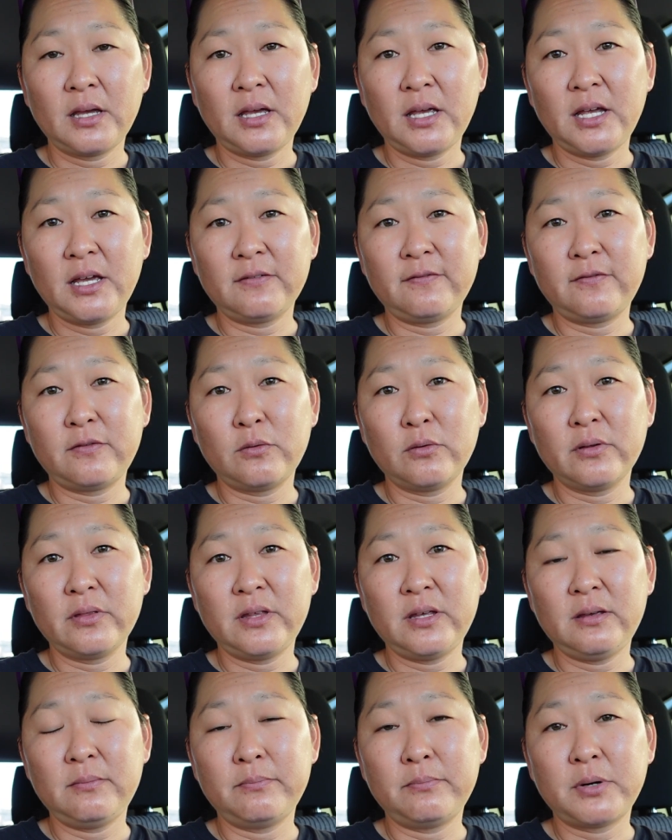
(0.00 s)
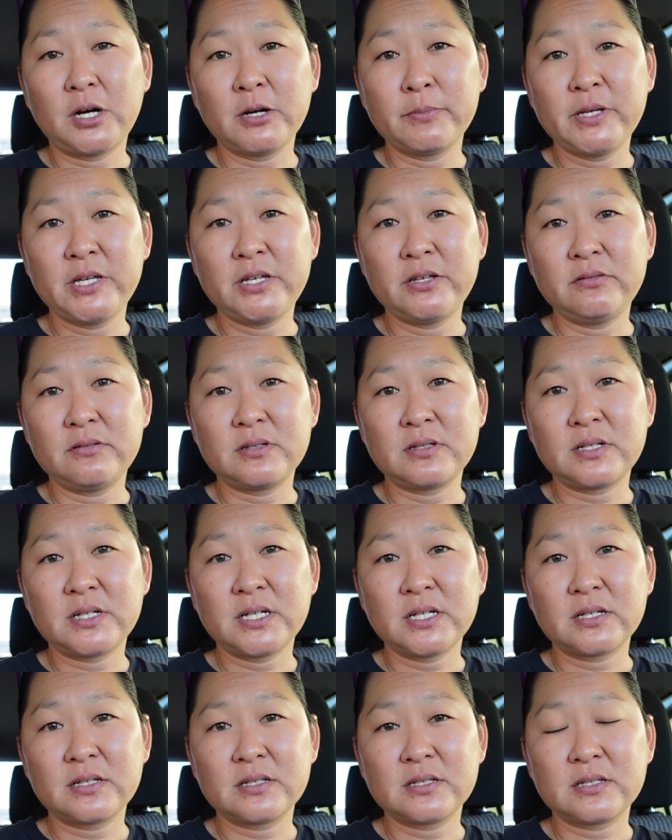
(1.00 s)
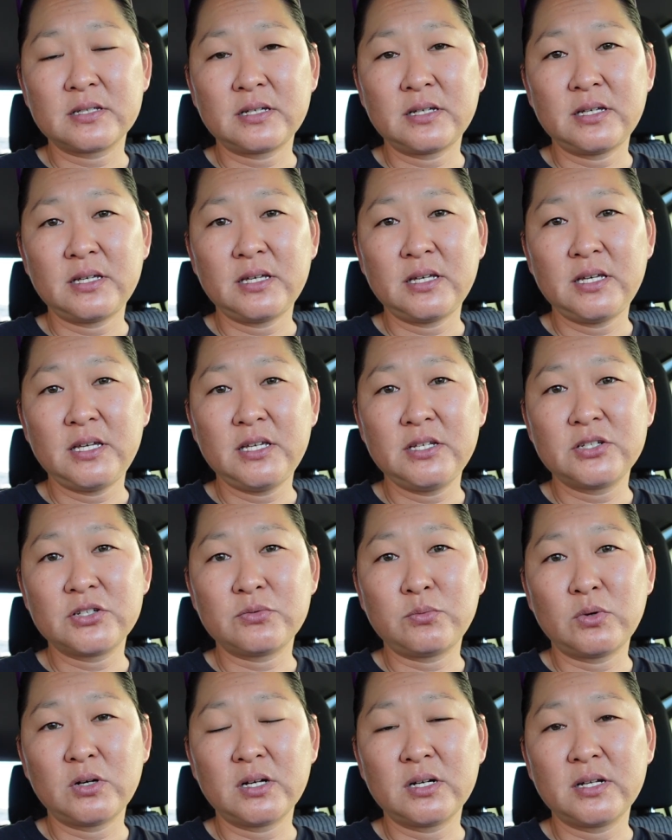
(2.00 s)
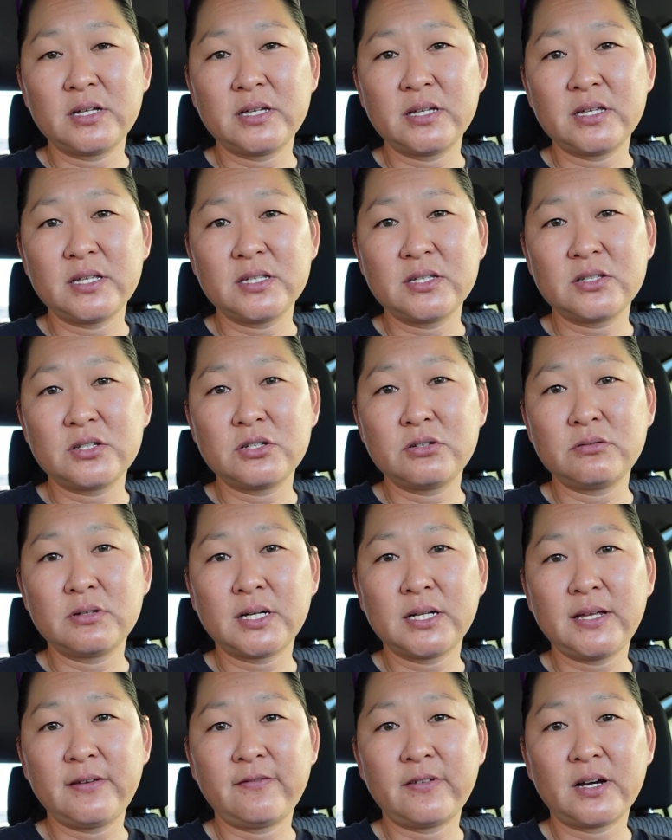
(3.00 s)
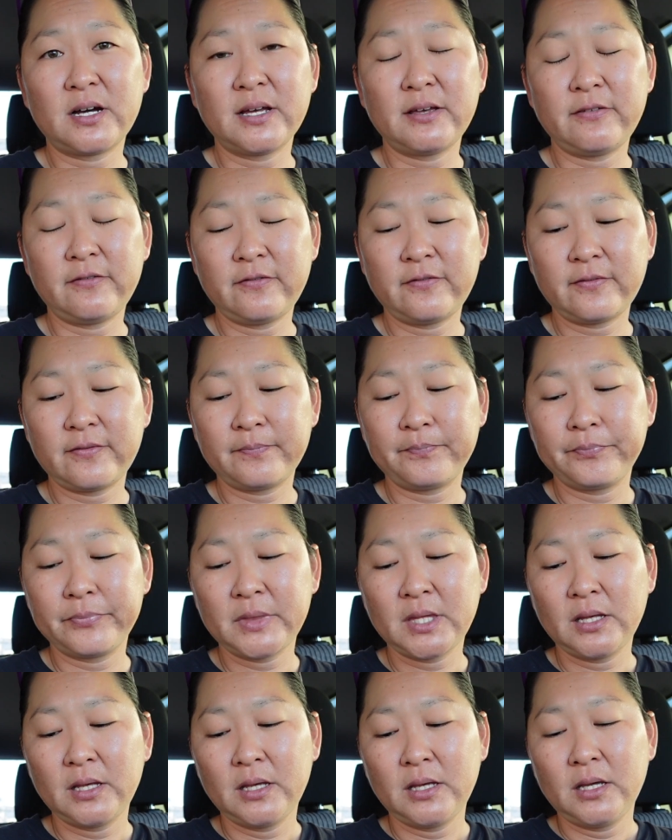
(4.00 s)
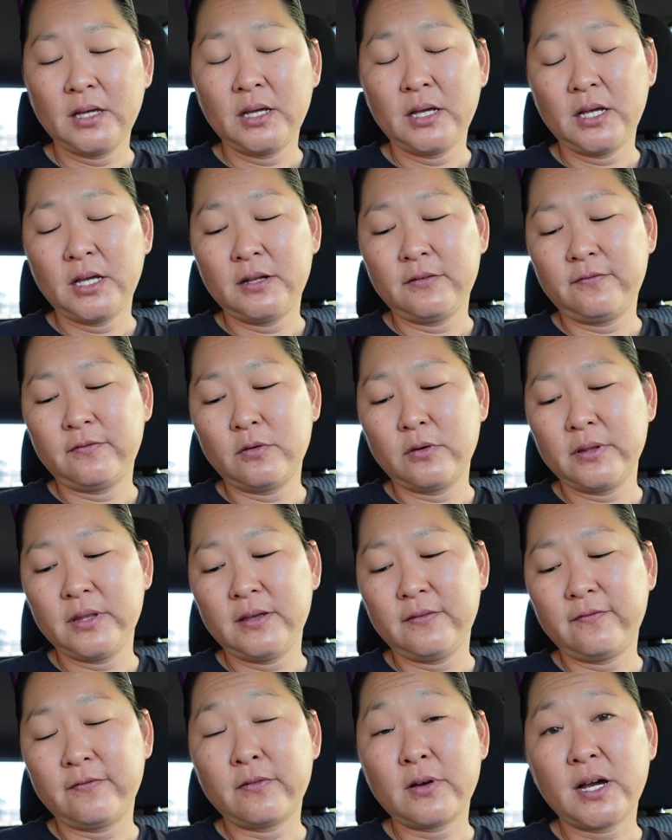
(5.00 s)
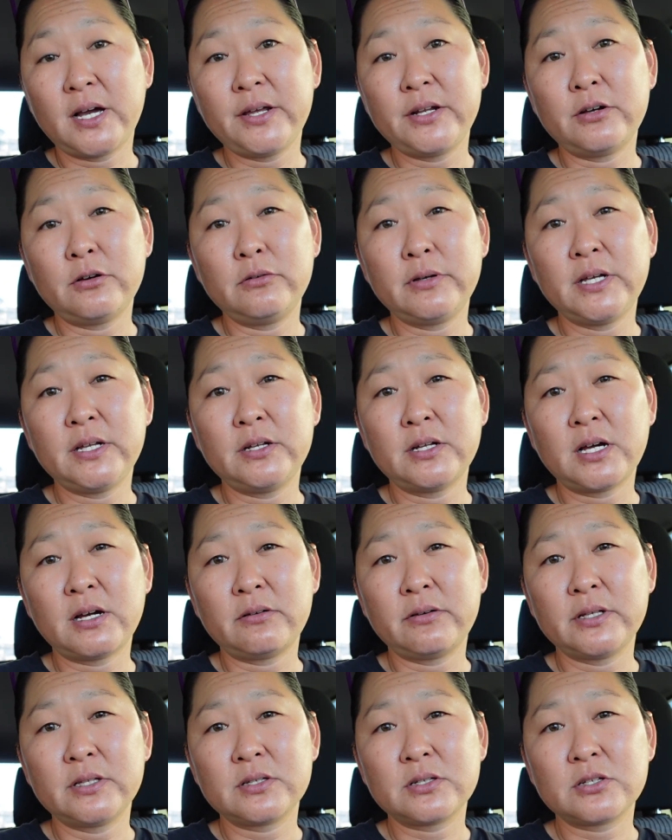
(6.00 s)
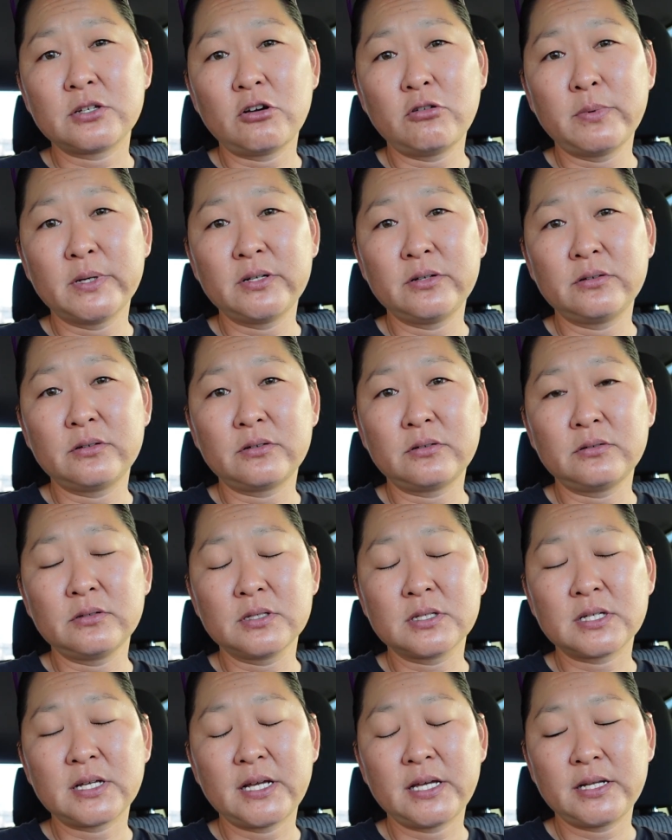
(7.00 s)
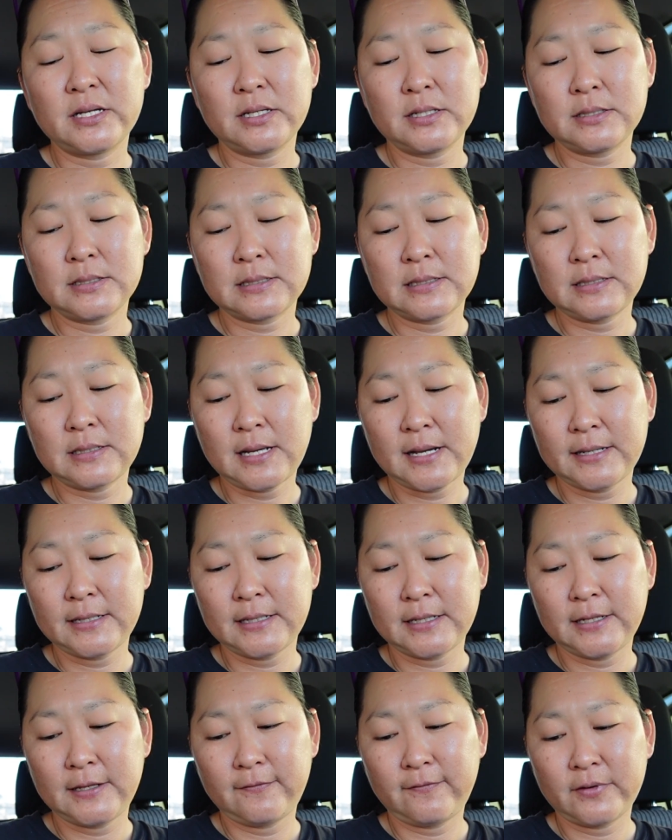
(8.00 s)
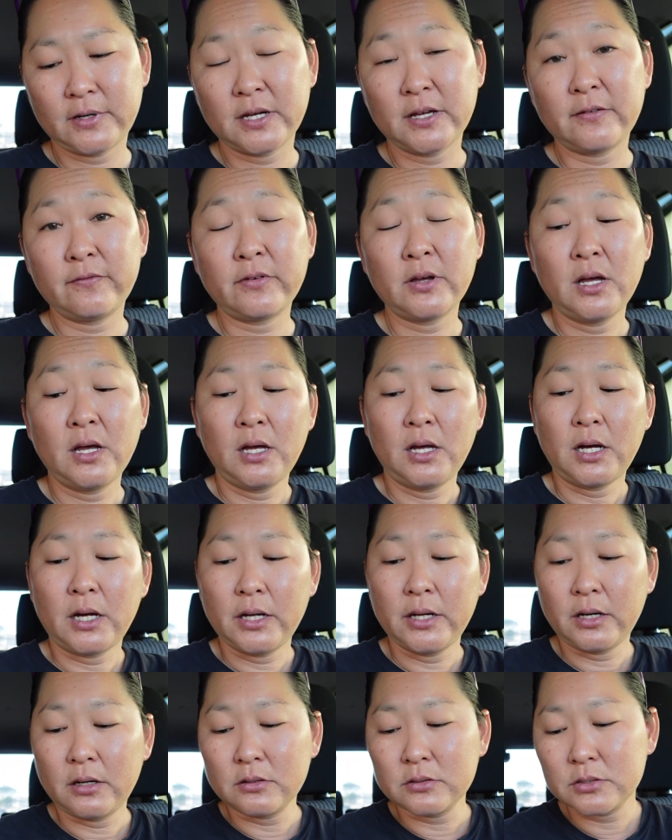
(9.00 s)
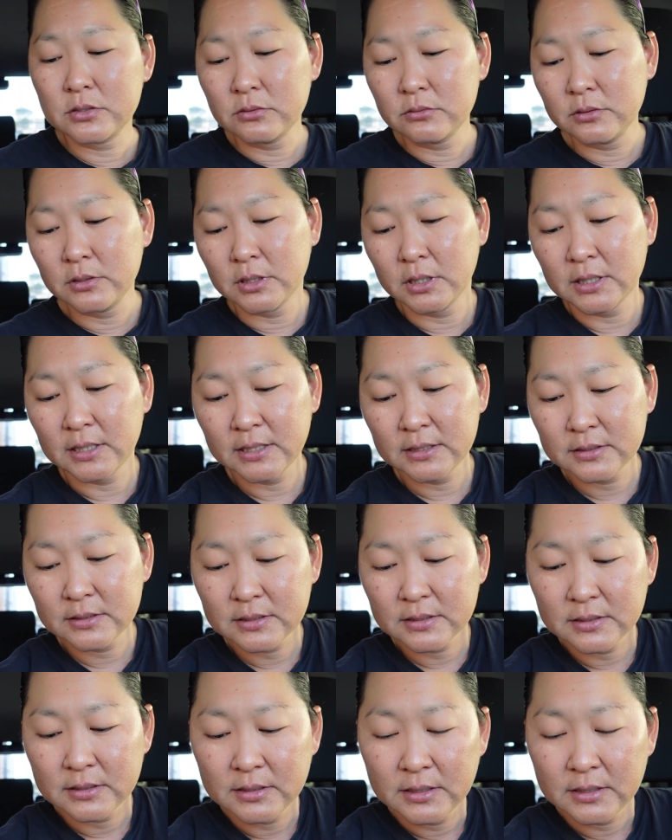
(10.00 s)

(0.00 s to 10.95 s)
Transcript: And for the barbecue sticks, each one is $2.95. And for the fried Okinawan soba noodles, it is $9.95. I also got